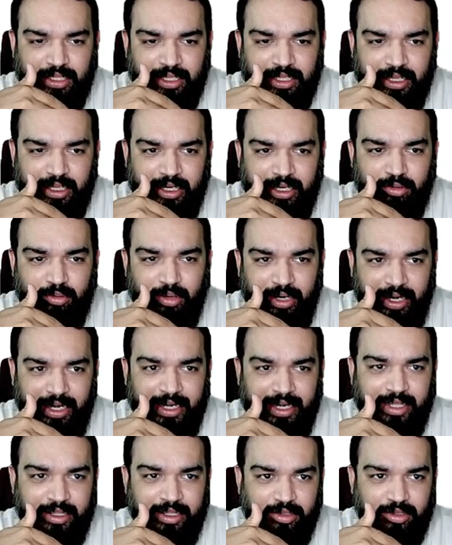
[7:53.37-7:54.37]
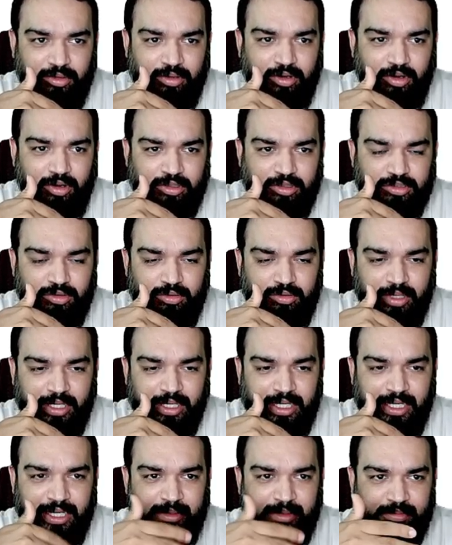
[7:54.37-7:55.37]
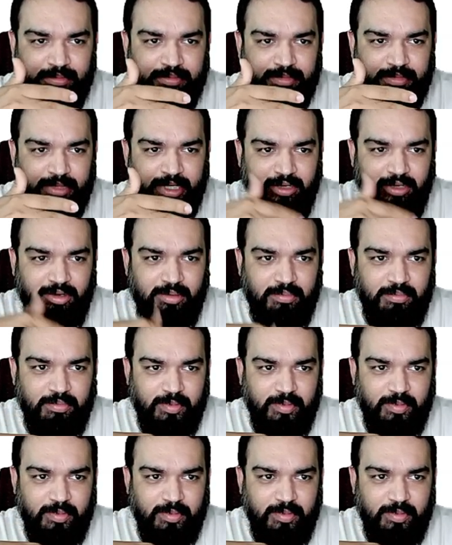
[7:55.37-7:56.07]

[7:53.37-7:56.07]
into a heading you can also quickly click on